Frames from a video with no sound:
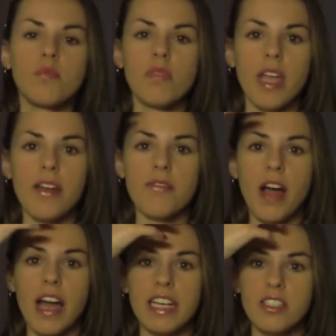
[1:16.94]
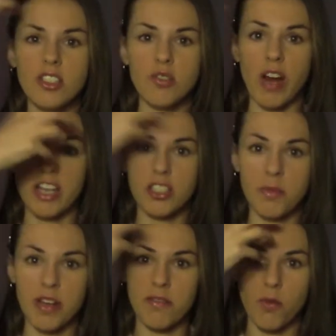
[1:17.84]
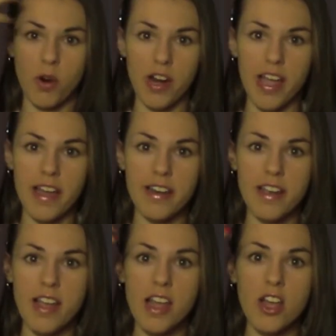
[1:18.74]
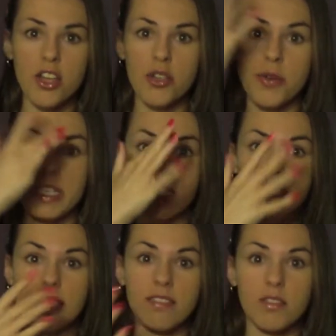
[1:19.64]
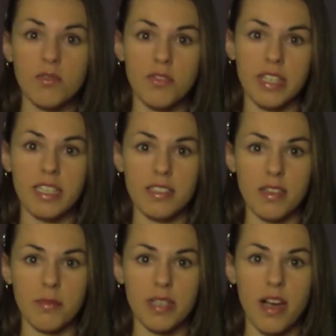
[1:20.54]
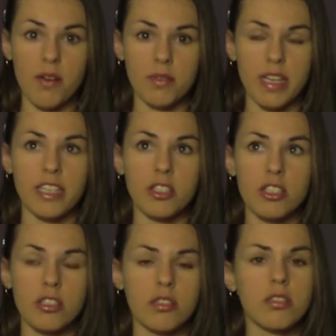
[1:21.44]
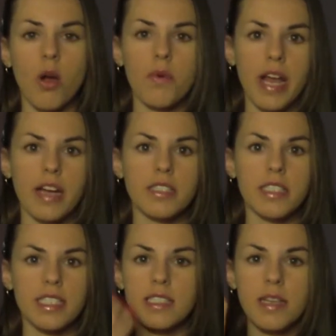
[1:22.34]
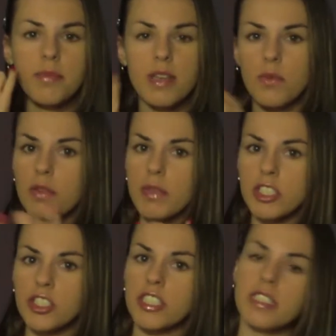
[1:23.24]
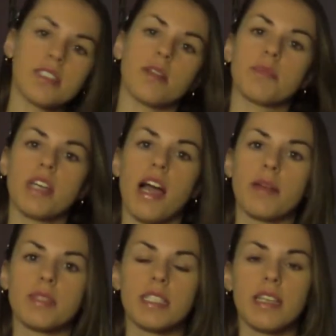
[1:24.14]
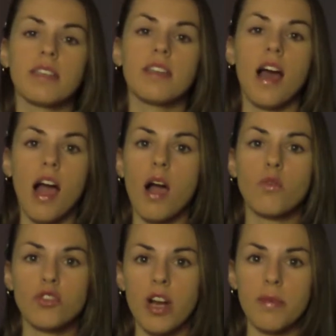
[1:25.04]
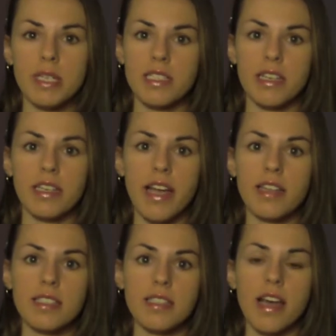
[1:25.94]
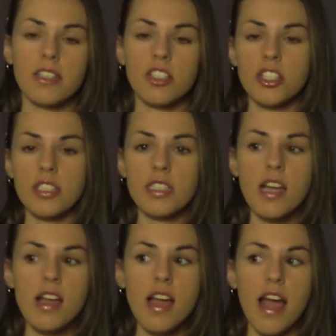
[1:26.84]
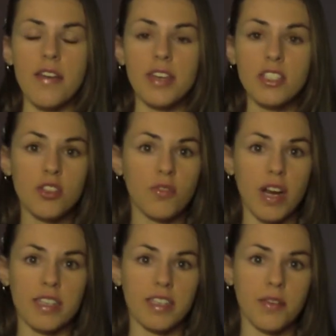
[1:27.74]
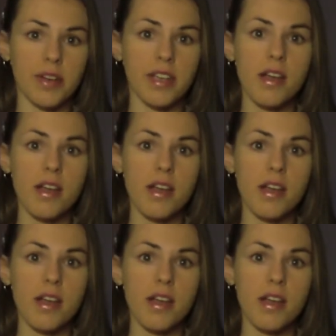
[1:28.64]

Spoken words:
If I scratch my forehead, you can see little flakes come down. It's so nasty. Same thing with my cheeks sometimes. Like, that's how dry my skin gets, and that's just, I think it's hereditary.